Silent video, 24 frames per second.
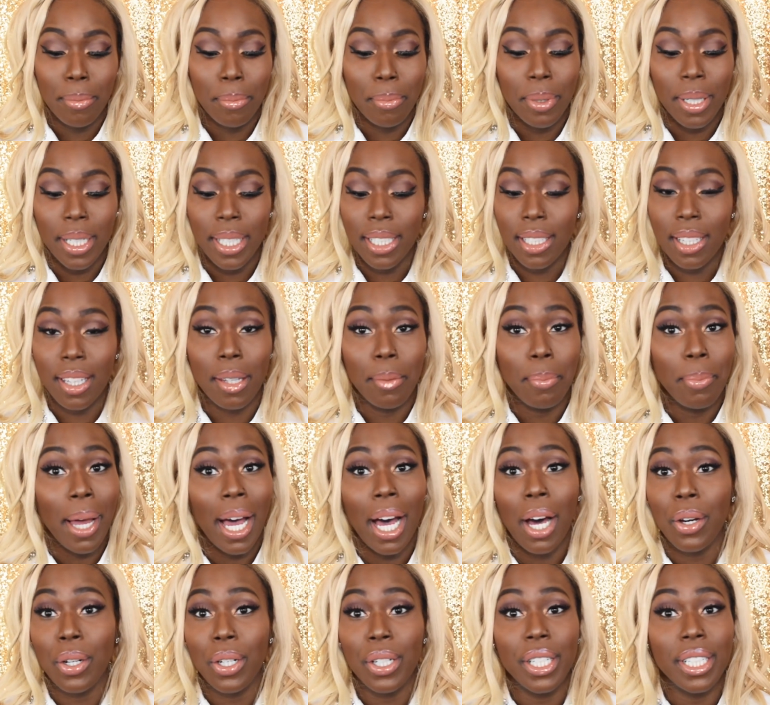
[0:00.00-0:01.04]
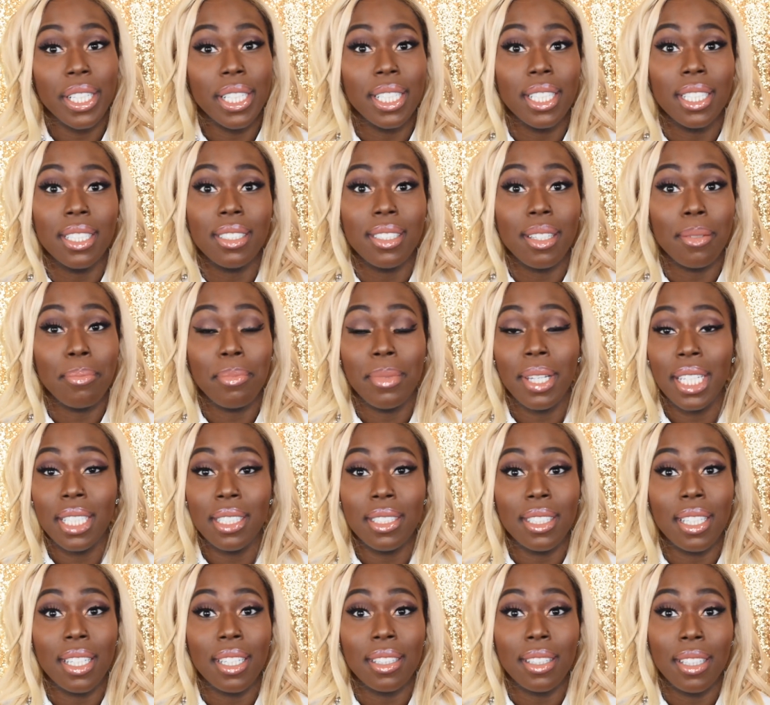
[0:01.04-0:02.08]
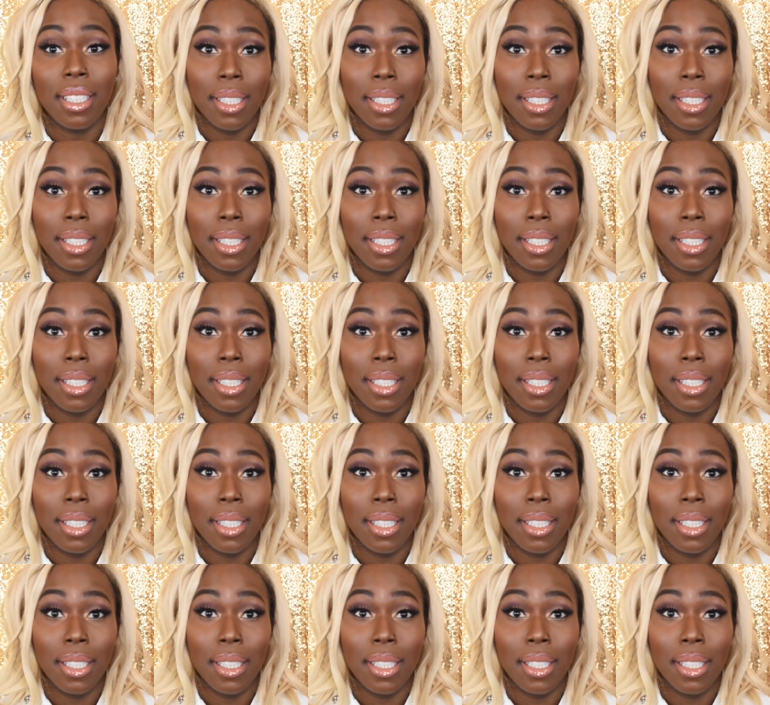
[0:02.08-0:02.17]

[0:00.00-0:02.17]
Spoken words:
but the powder is amazing.